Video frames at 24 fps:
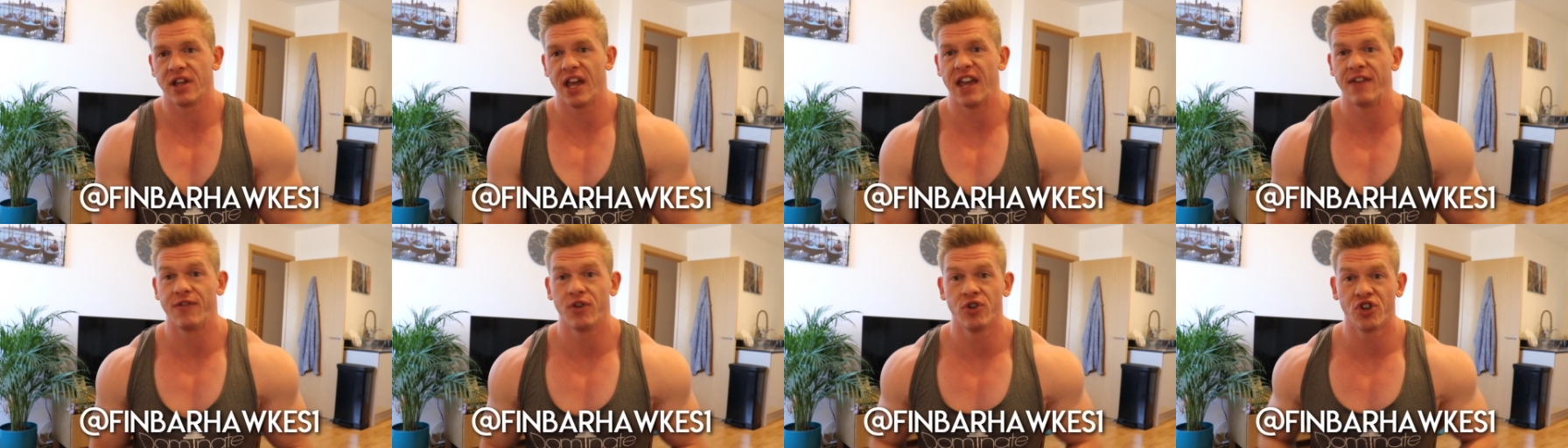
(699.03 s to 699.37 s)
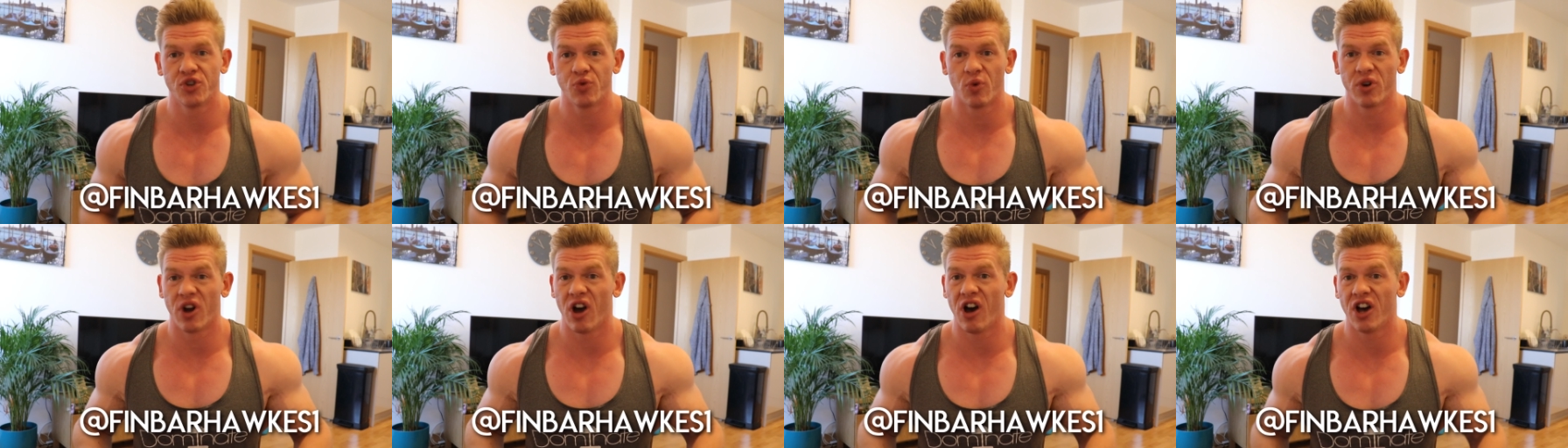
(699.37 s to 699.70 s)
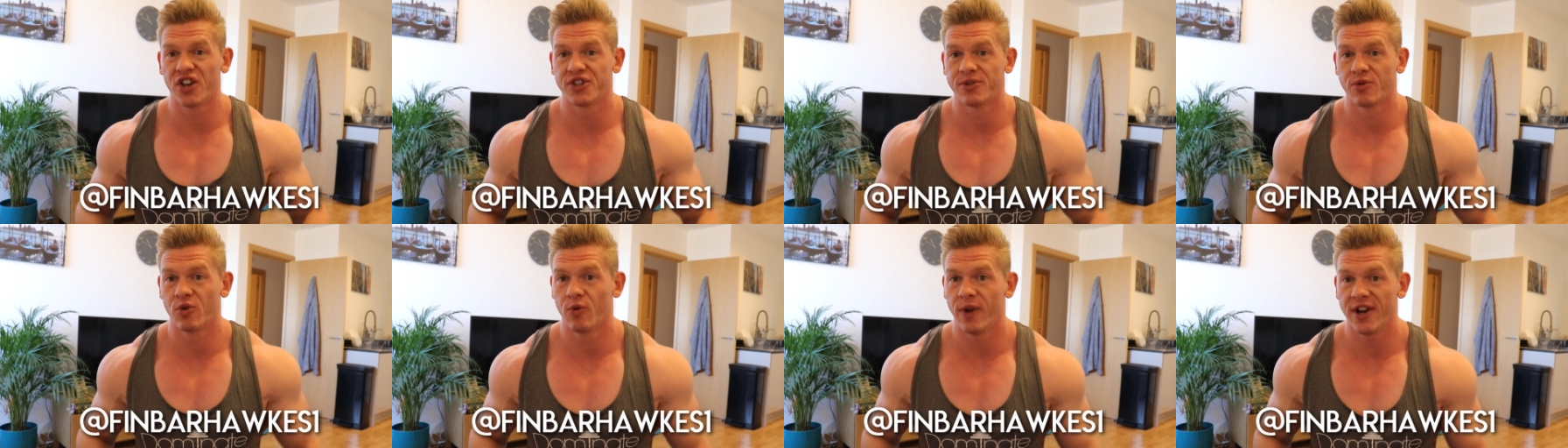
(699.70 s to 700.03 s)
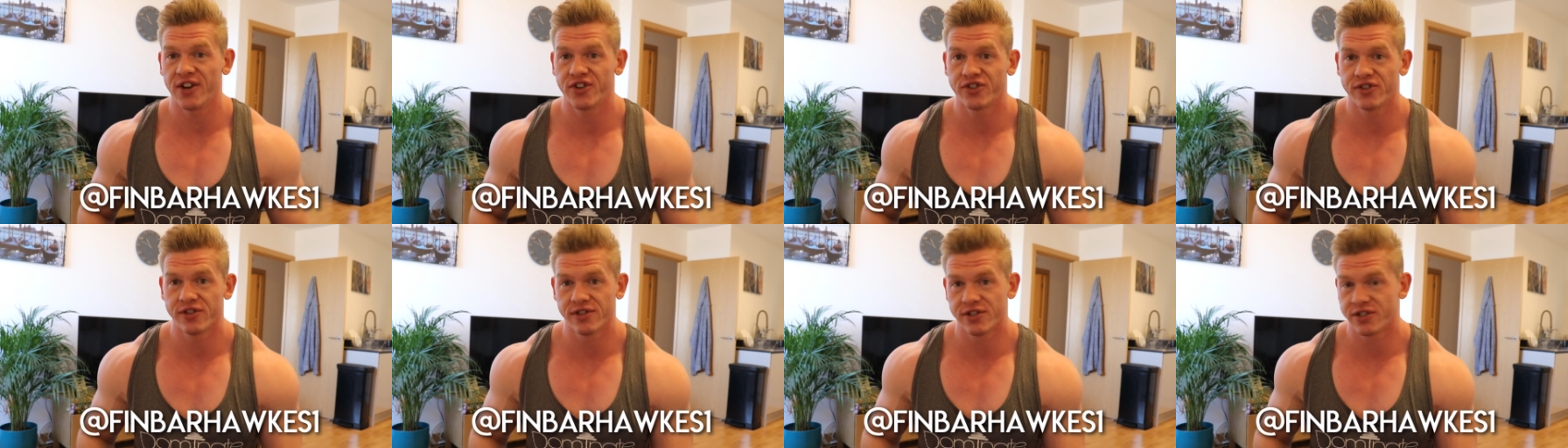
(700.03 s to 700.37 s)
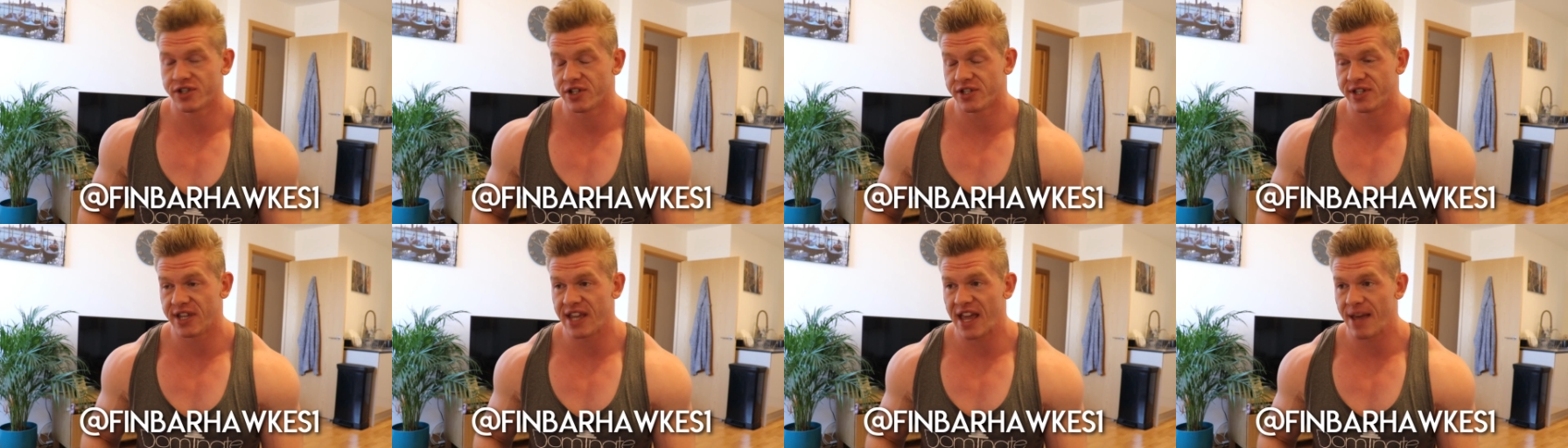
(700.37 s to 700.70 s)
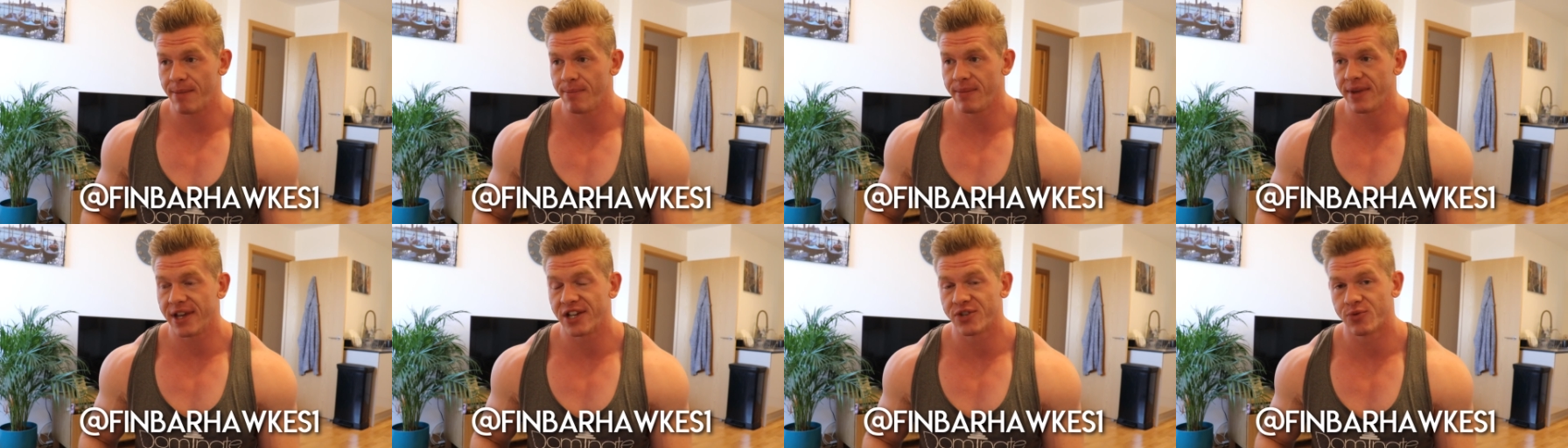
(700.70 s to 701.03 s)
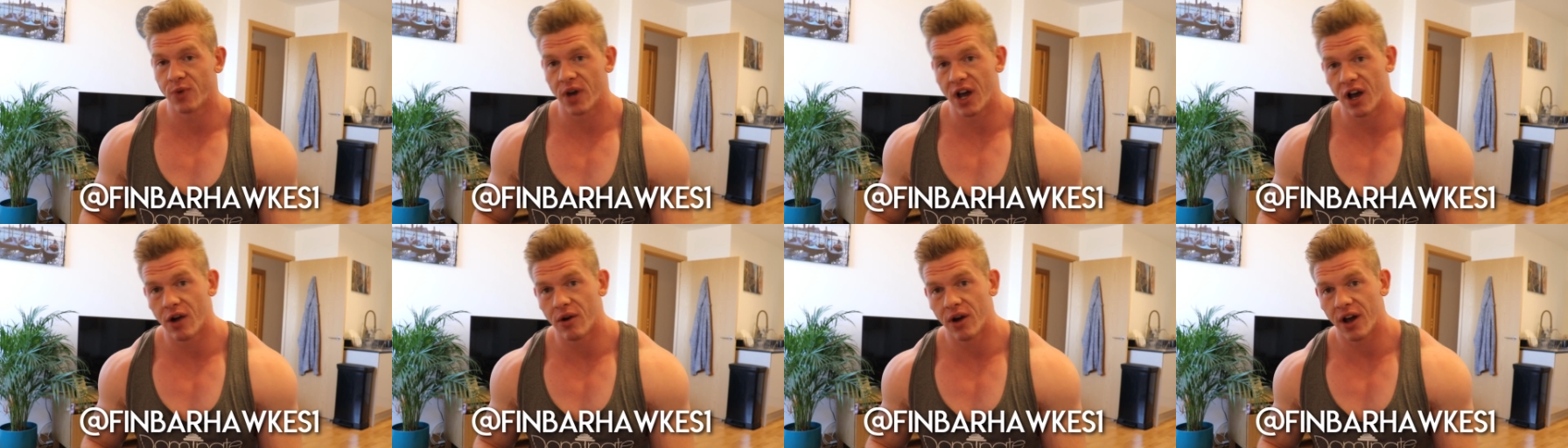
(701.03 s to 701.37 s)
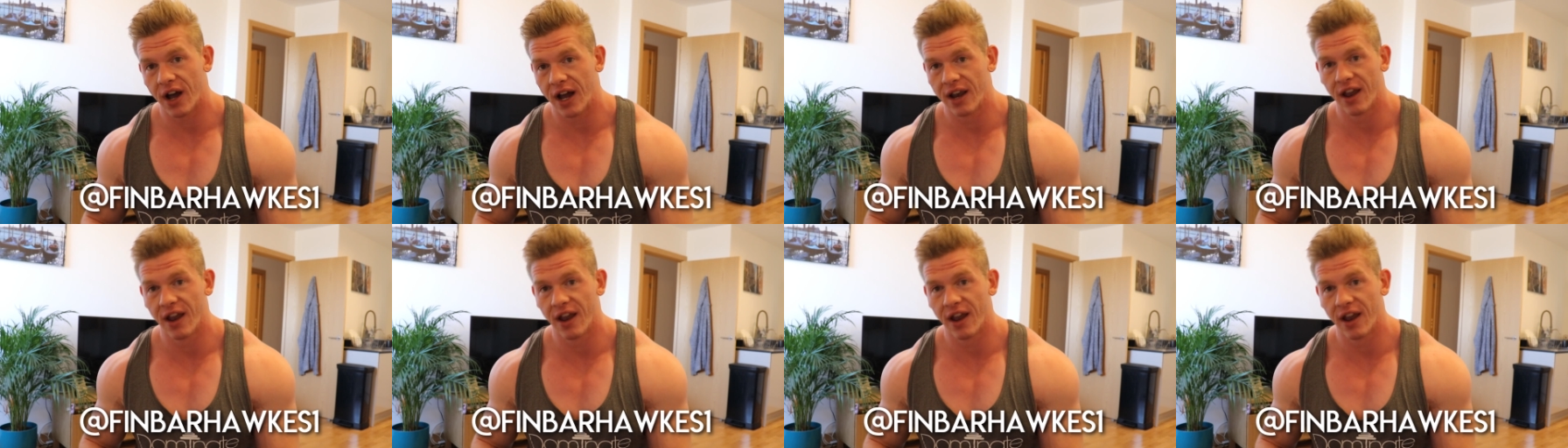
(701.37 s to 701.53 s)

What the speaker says: If you just want to ask some questions, just DM me as well.